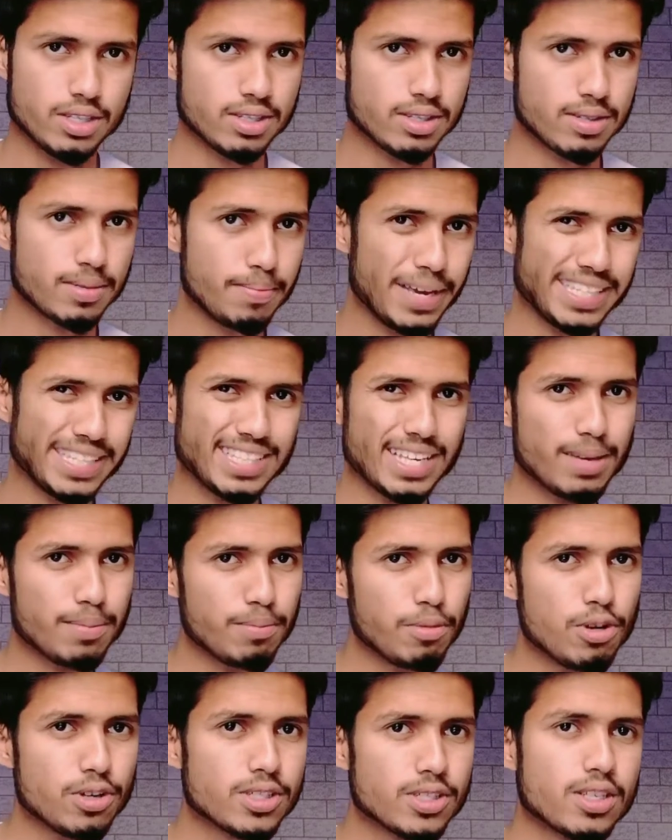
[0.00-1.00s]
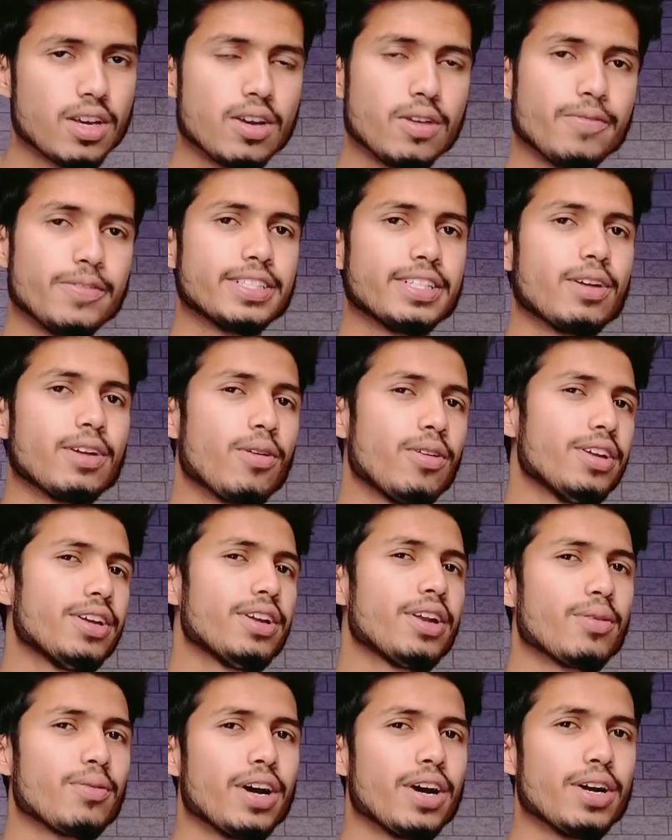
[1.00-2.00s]
just basic books which are
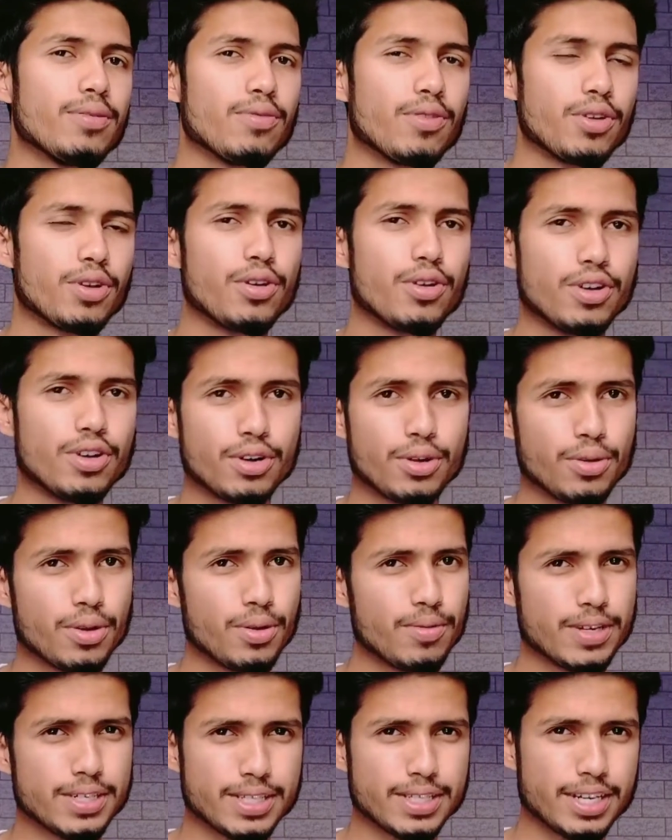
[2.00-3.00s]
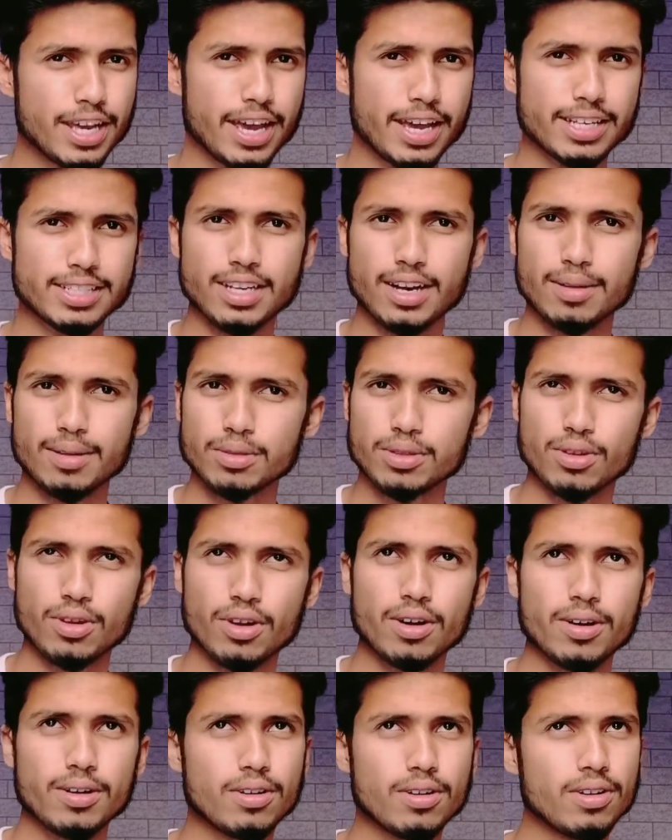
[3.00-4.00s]
only required for your university exams
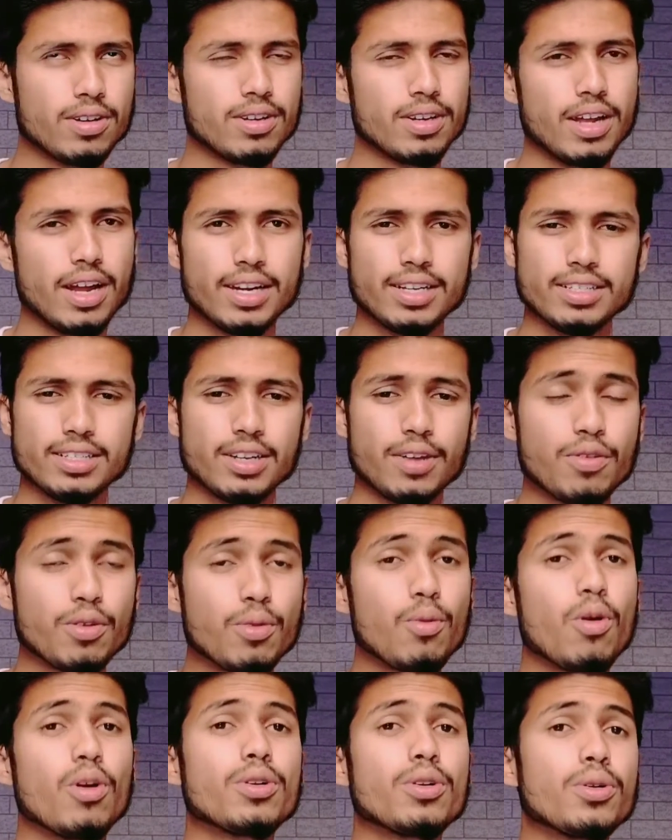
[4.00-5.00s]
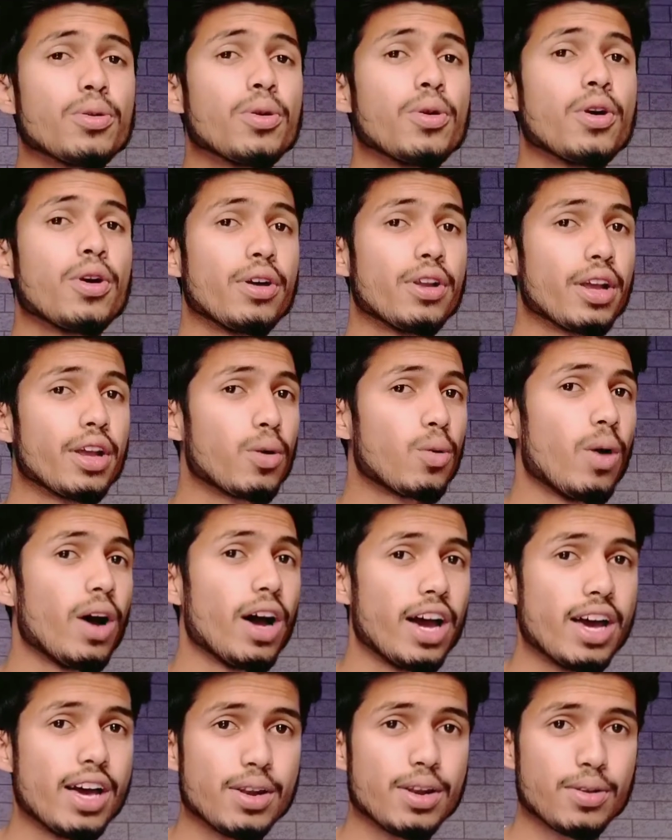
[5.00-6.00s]
now mm, and if you want to
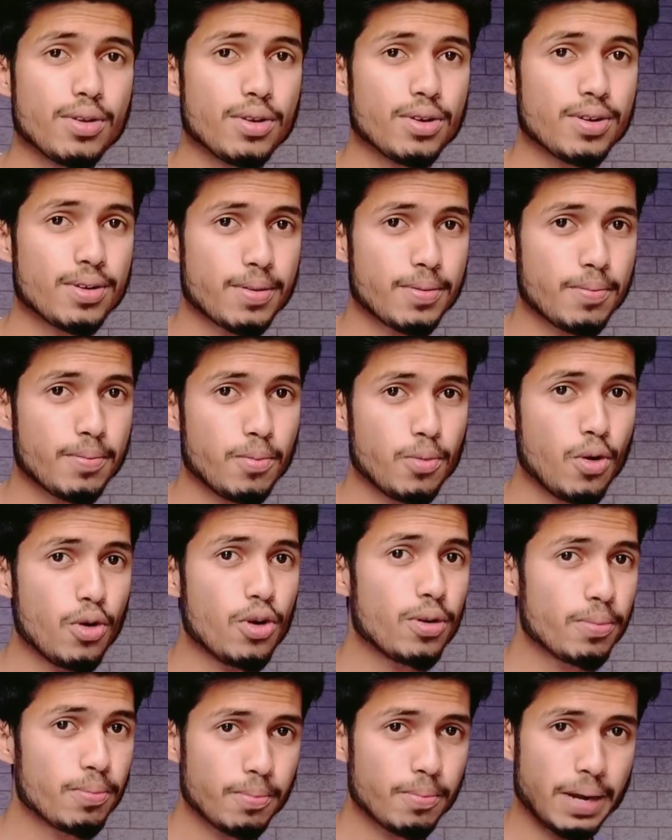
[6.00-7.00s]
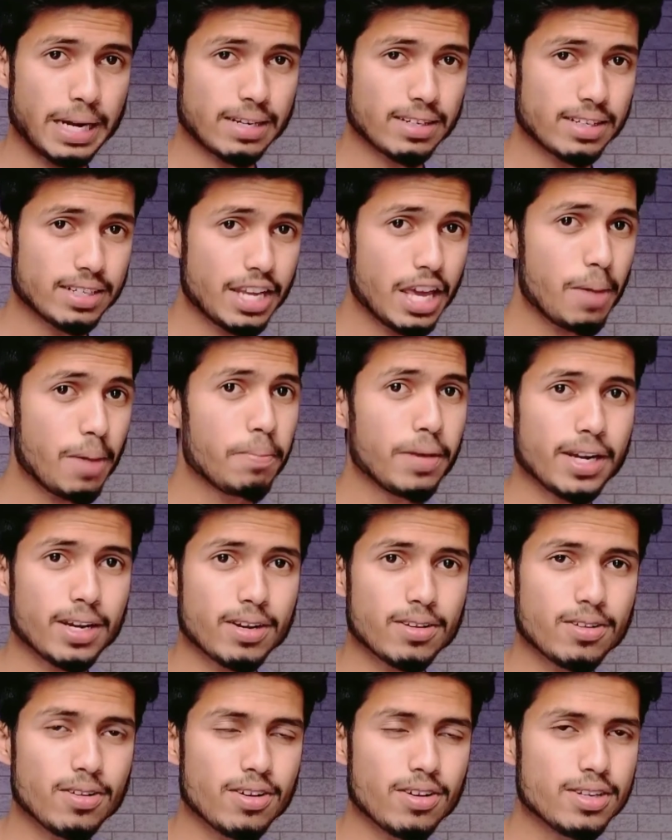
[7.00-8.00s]
require your more me deep
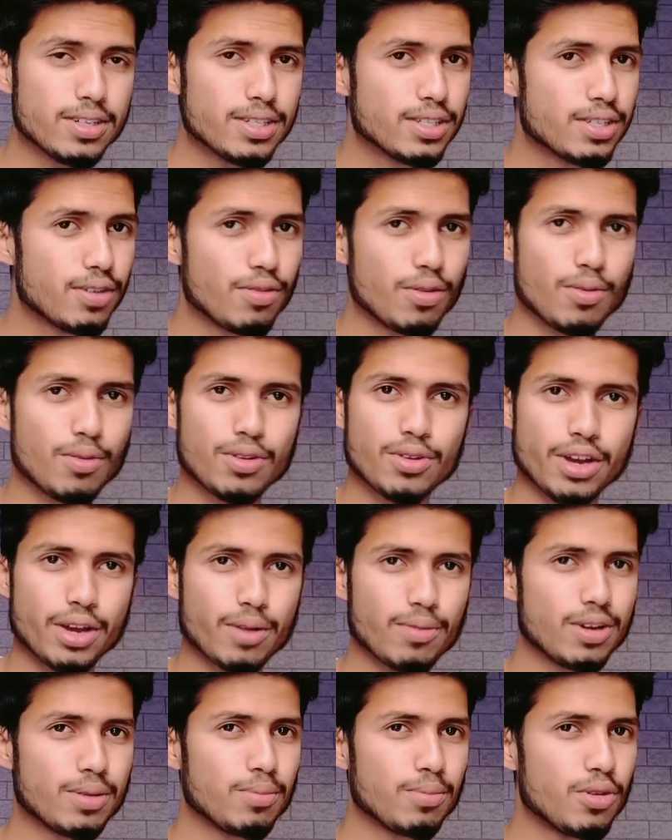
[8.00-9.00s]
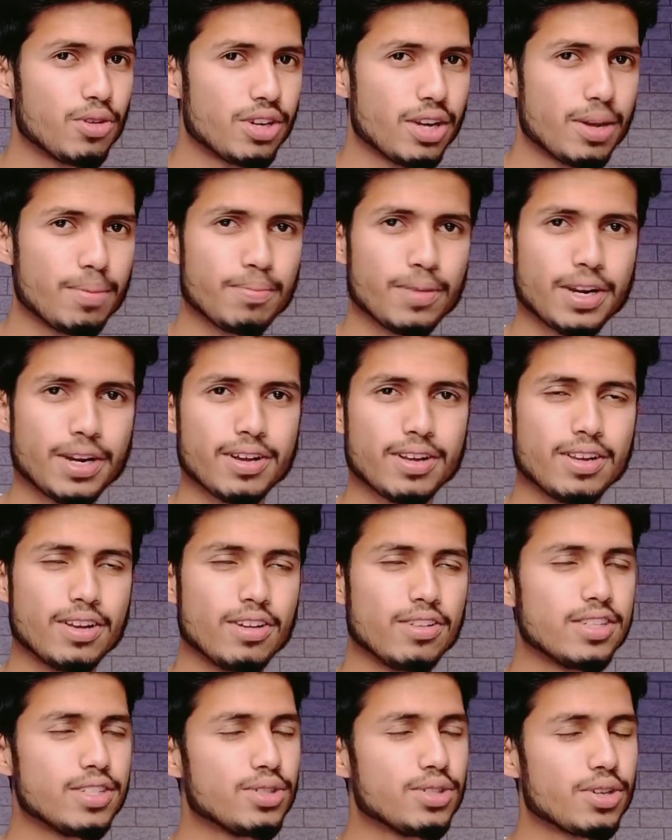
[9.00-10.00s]
medical knowledge if you want to acquire more deep medical
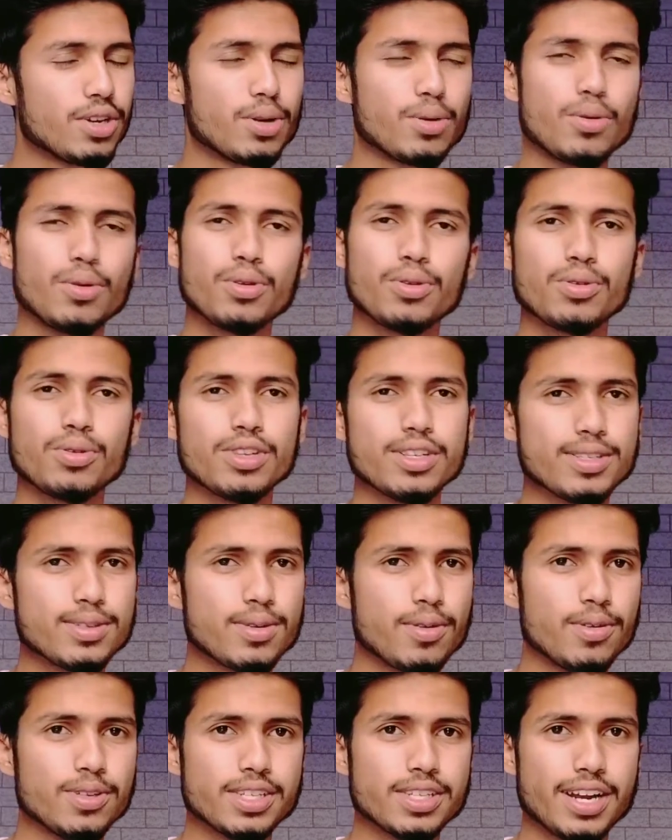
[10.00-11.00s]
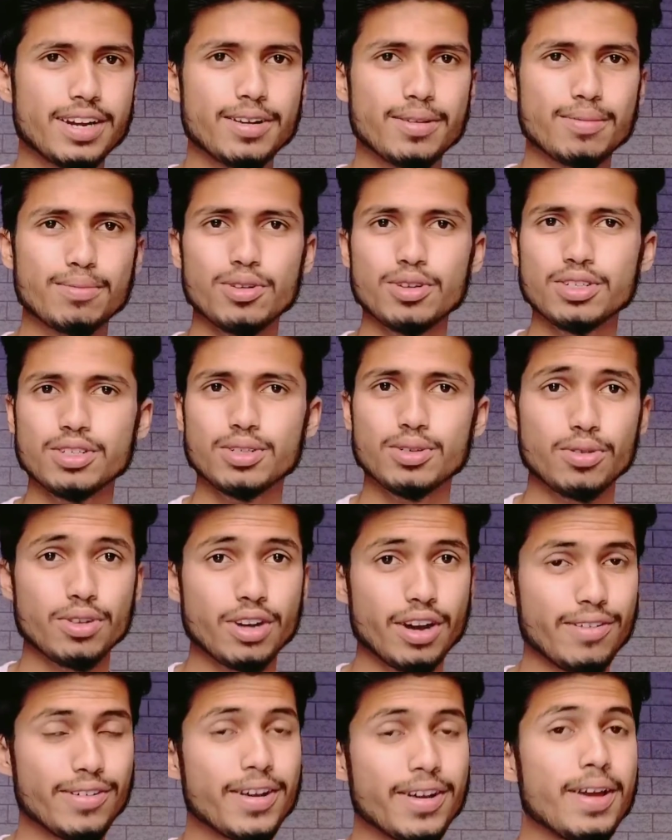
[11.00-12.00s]
knowledge you can go to these gold standard books
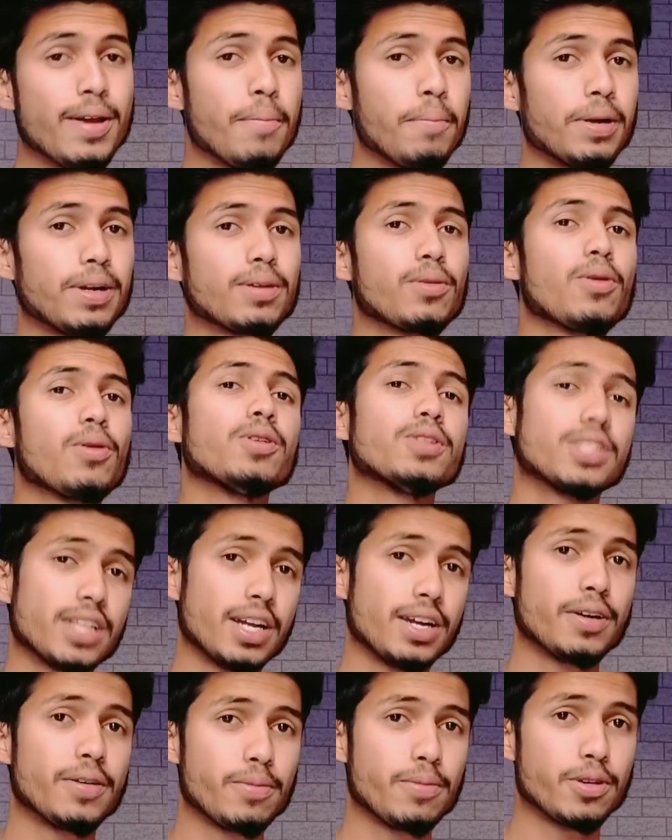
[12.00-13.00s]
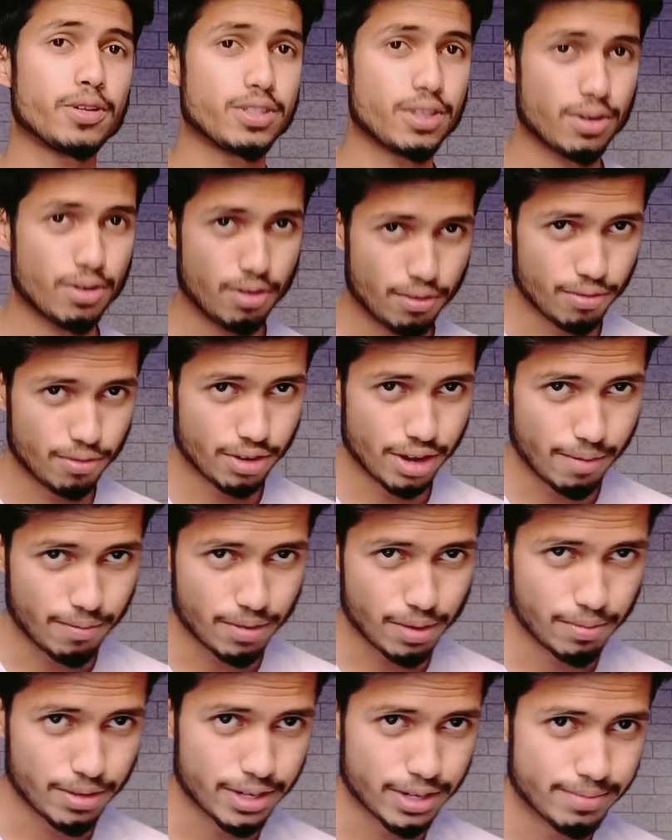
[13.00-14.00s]
no doubt but gold standard books are not for
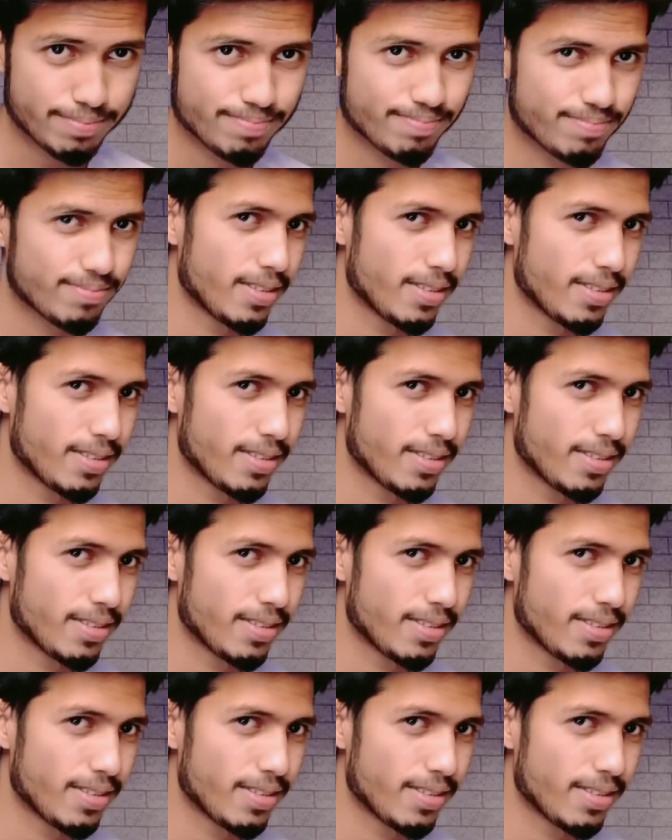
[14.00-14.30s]
everyone